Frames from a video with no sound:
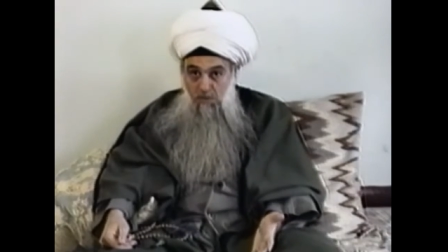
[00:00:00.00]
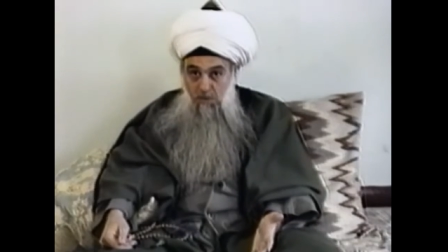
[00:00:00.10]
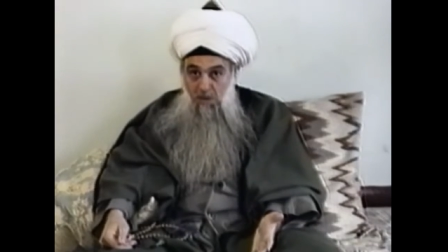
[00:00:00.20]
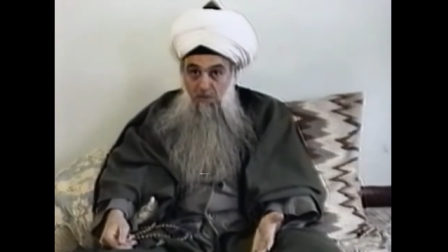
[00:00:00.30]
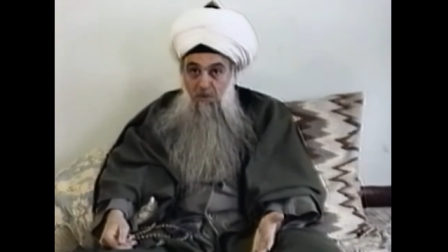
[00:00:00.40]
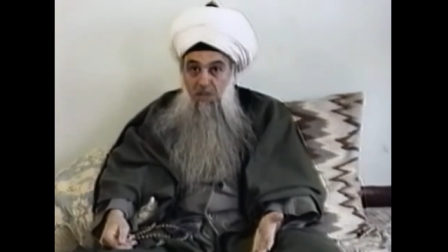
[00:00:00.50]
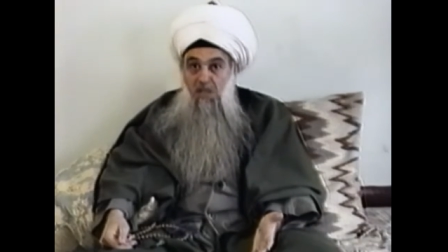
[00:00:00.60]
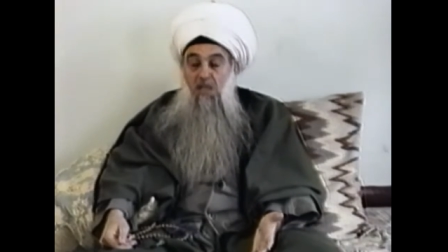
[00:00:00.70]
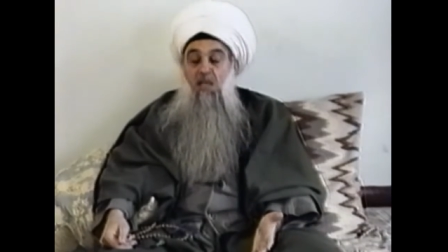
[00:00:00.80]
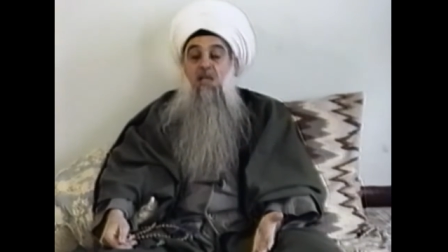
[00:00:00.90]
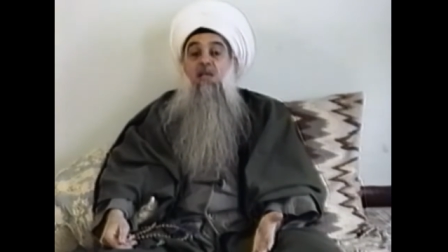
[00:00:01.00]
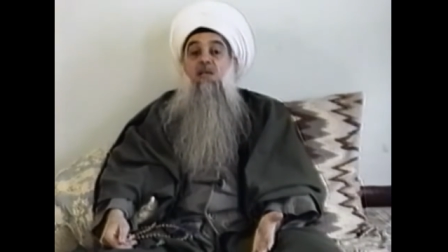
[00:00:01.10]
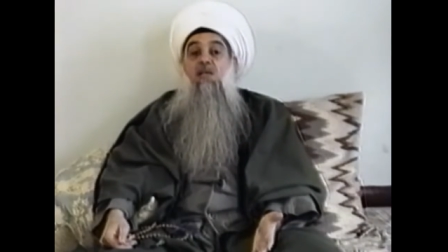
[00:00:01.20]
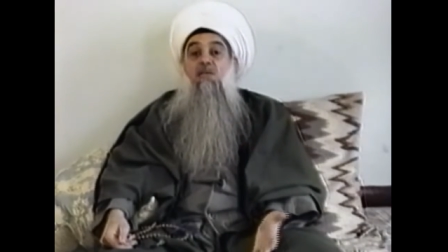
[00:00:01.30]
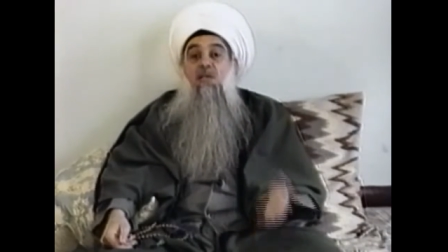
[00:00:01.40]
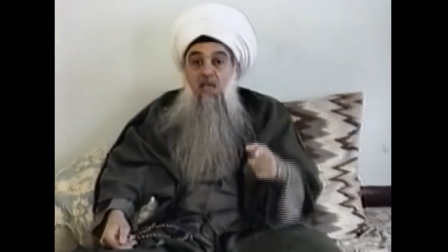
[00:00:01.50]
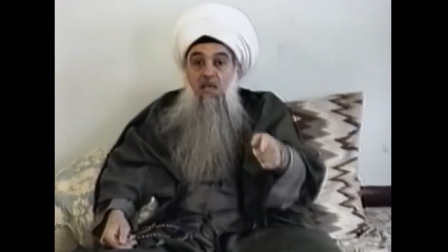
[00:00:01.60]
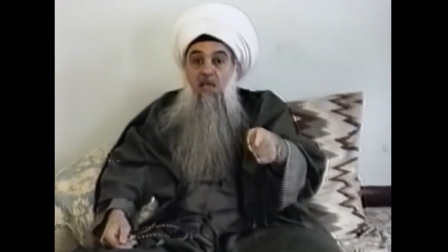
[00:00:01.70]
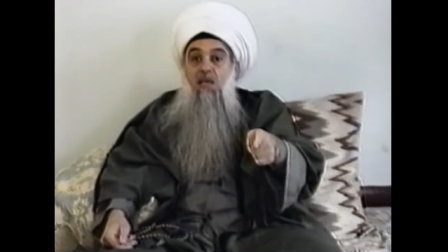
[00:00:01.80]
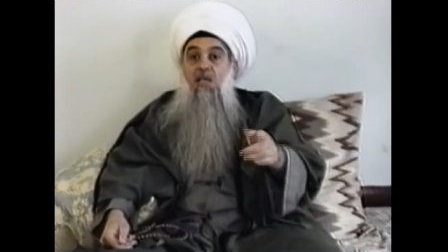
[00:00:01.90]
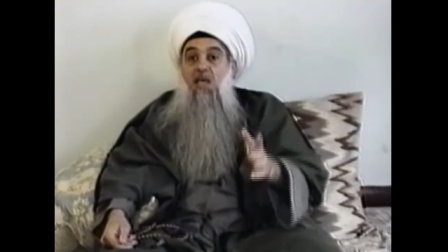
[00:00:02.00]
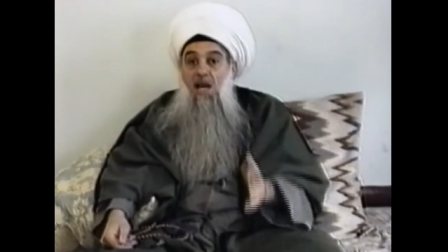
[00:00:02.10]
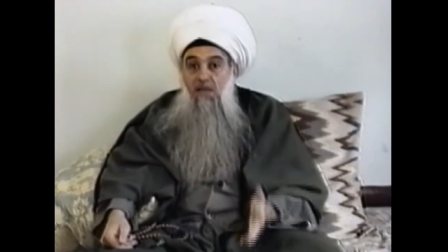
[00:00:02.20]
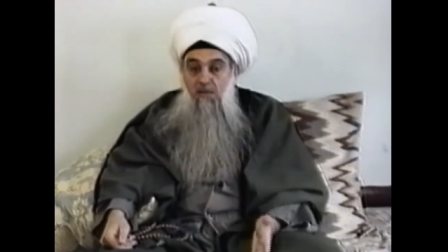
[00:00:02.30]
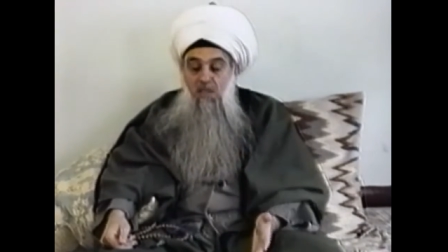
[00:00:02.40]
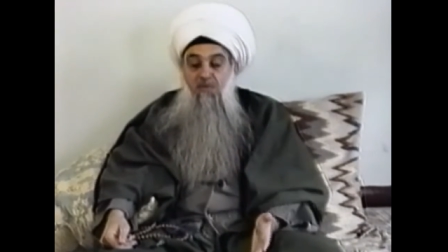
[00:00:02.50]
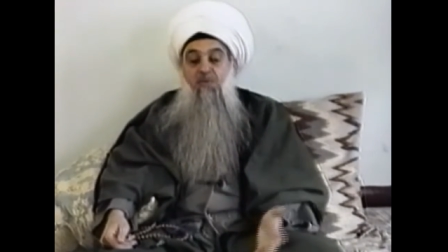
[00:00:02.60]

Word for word: in, in seeking reality,